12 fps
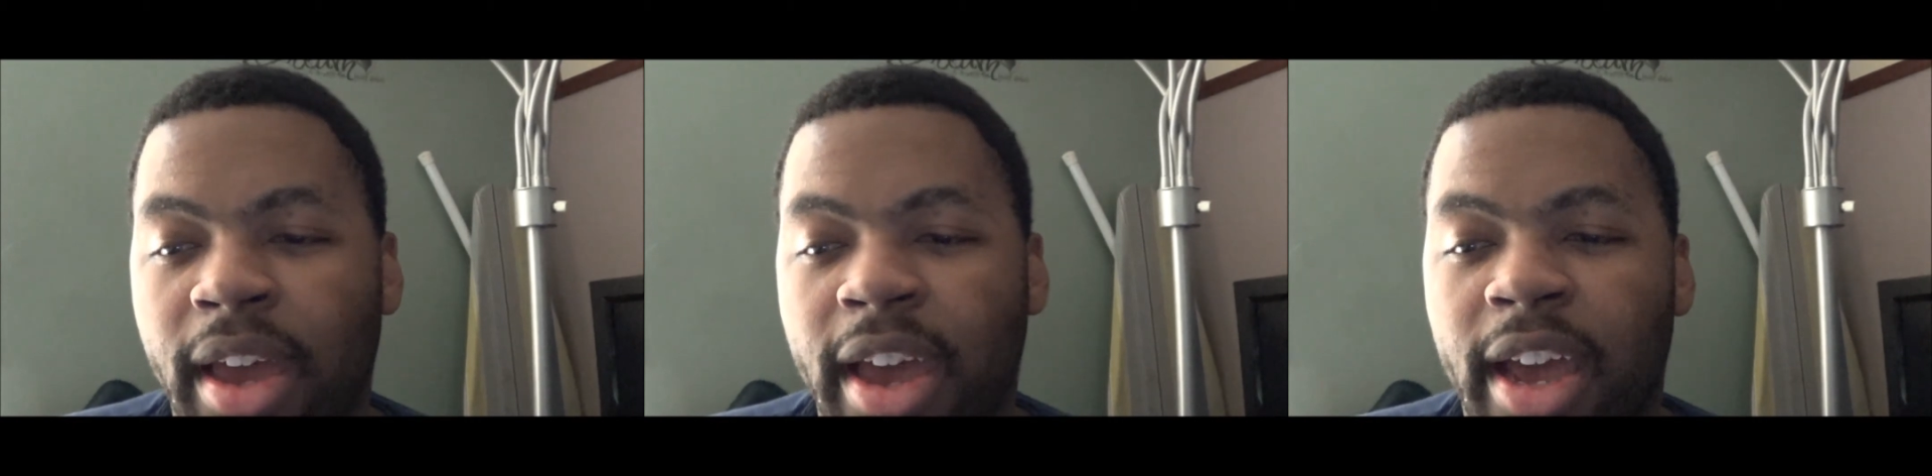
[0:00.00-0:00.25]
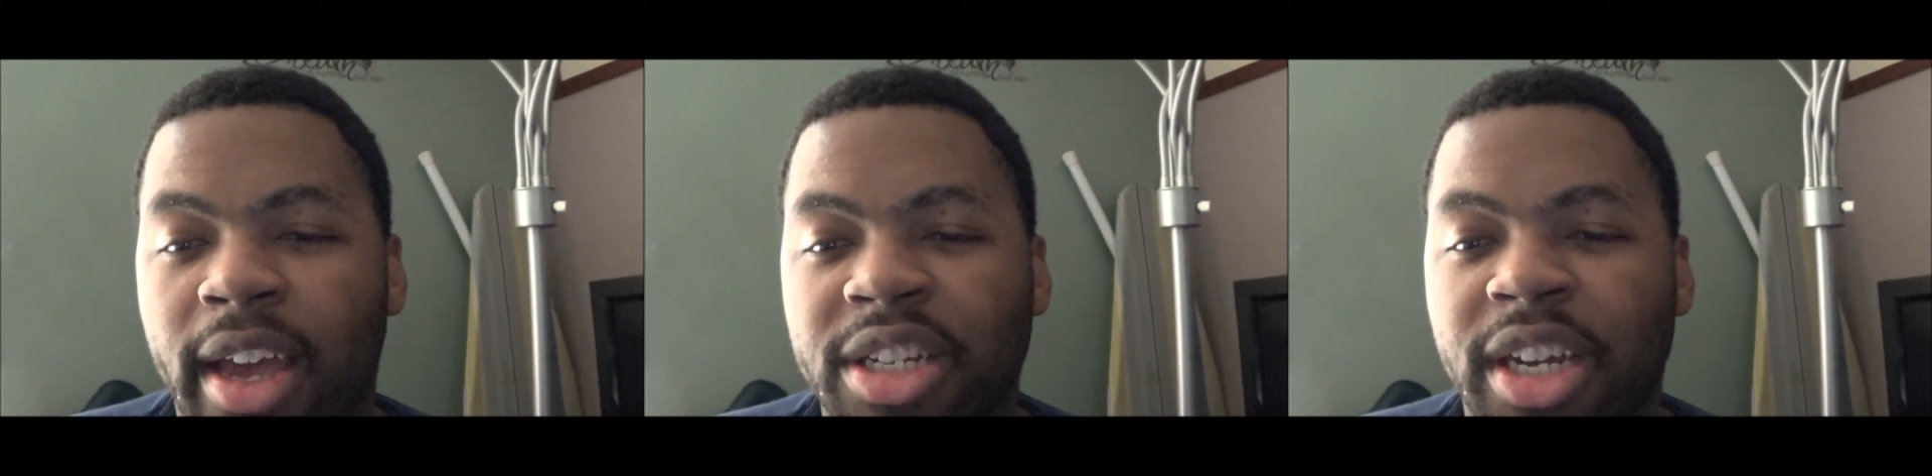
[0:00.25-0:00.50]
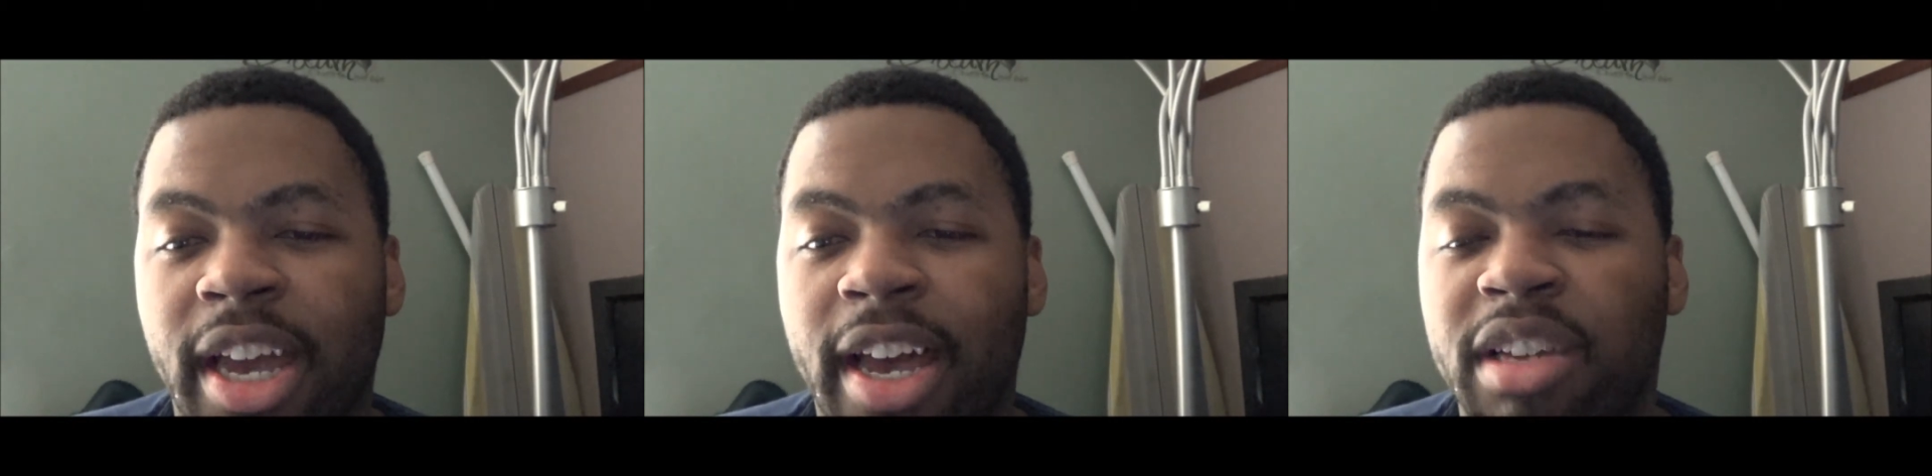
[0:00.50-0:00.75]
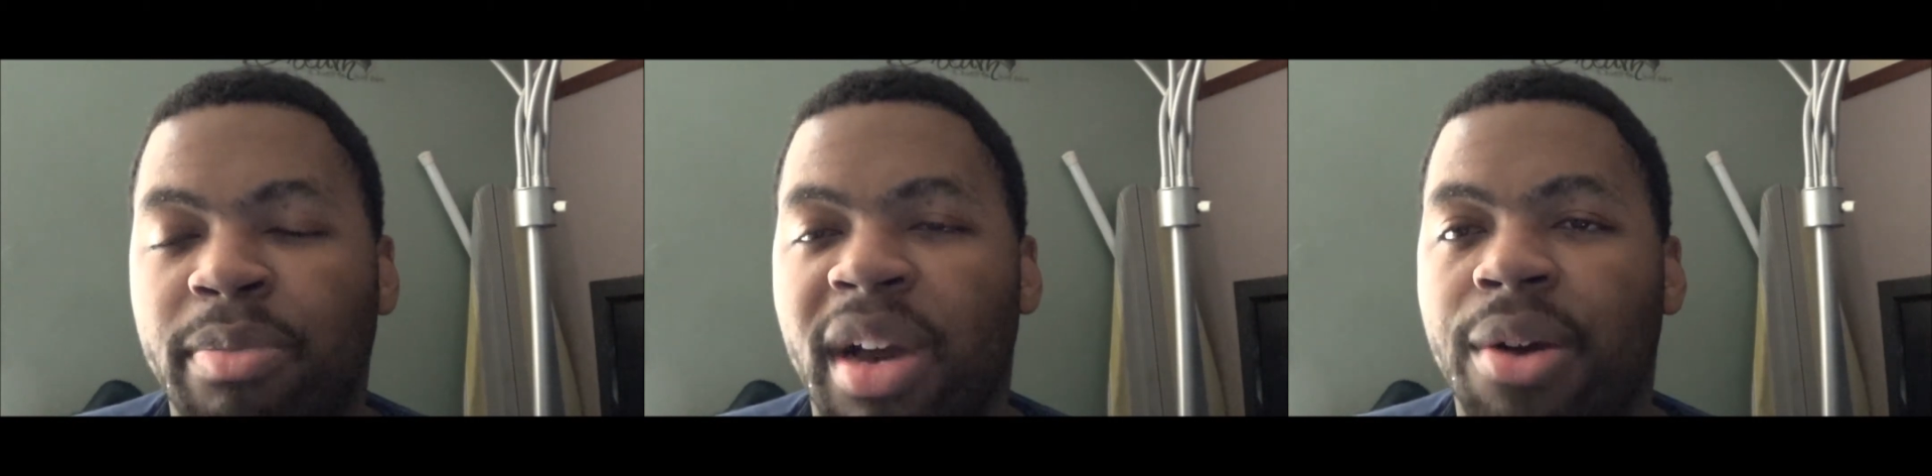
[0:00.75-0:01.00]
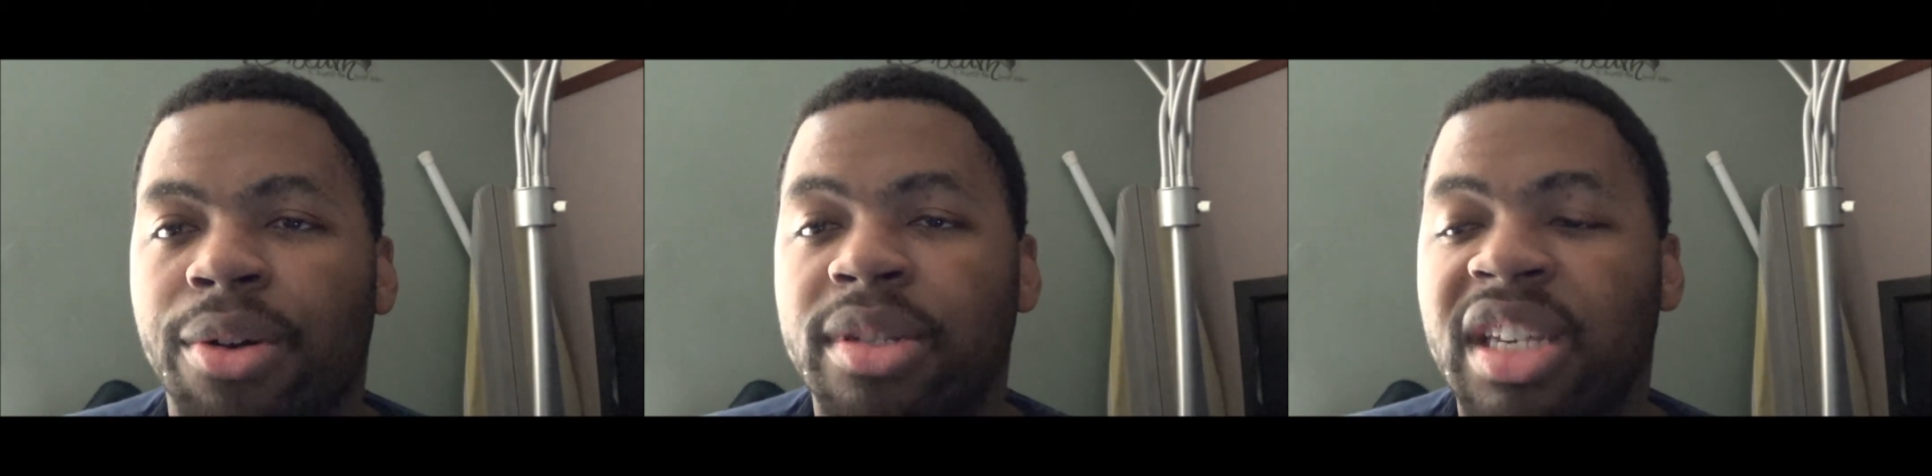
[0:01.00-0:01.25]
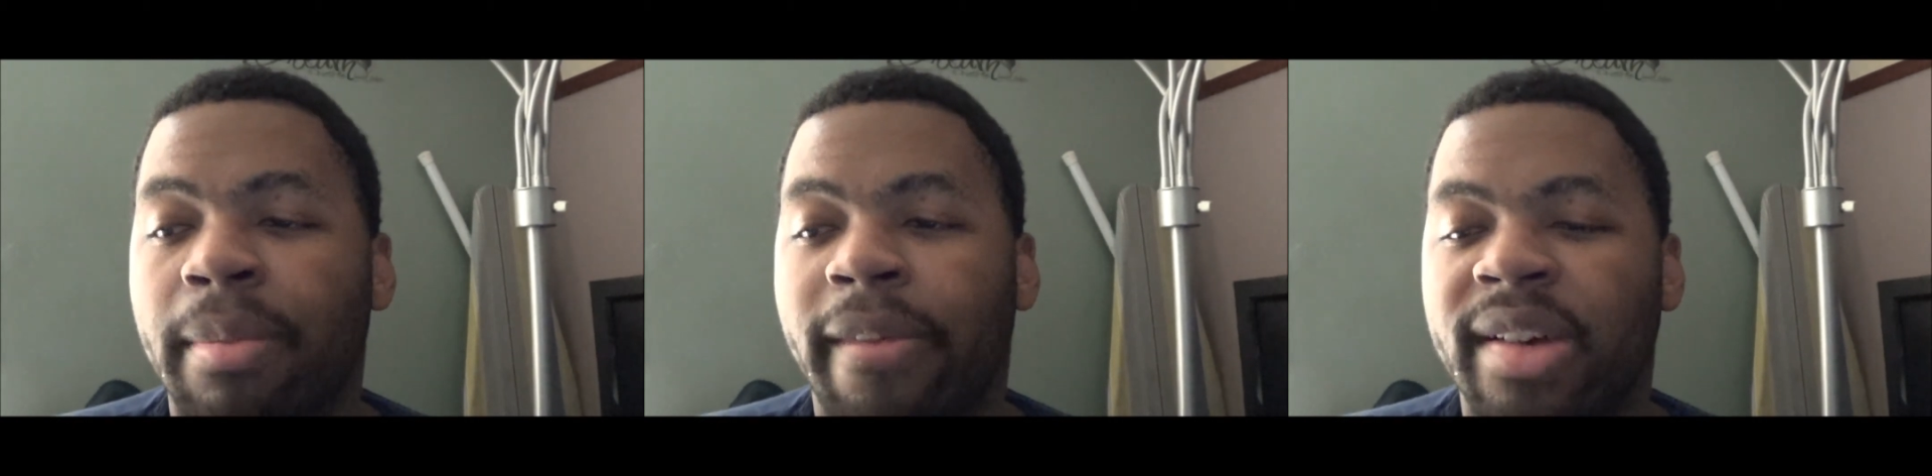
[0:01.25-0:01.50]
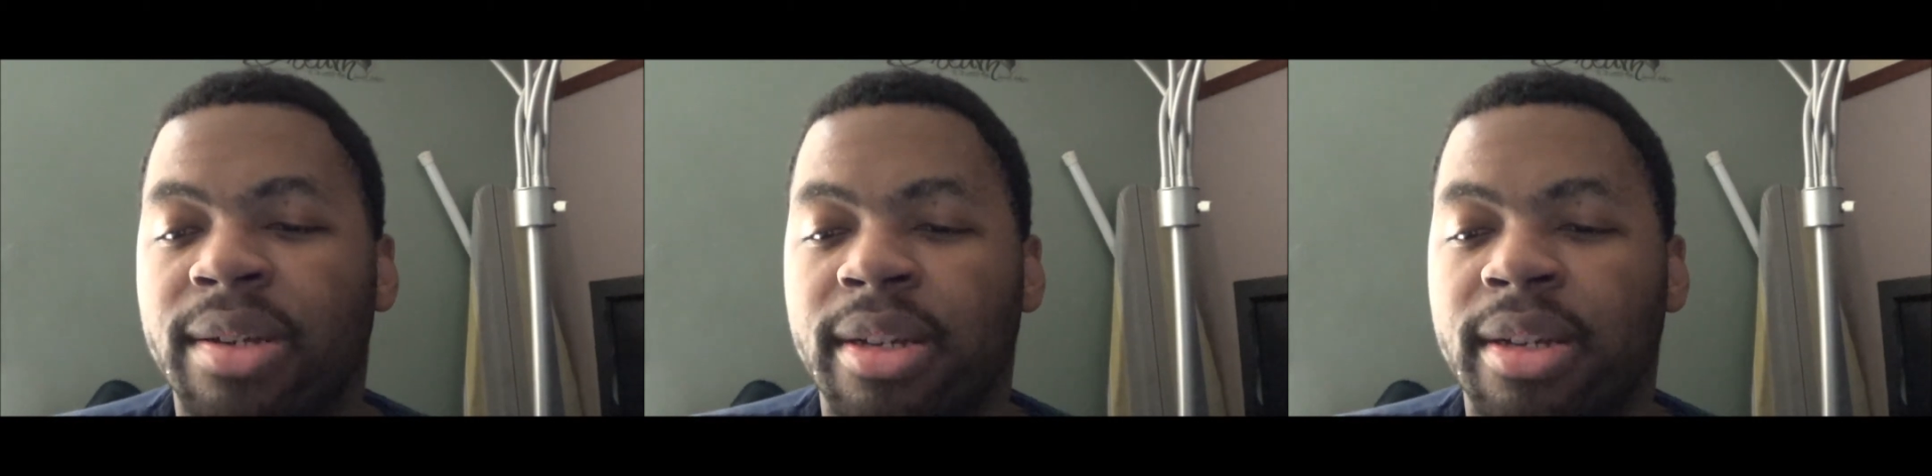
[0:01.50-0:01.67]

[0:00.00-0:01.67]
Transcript: and she has powers similar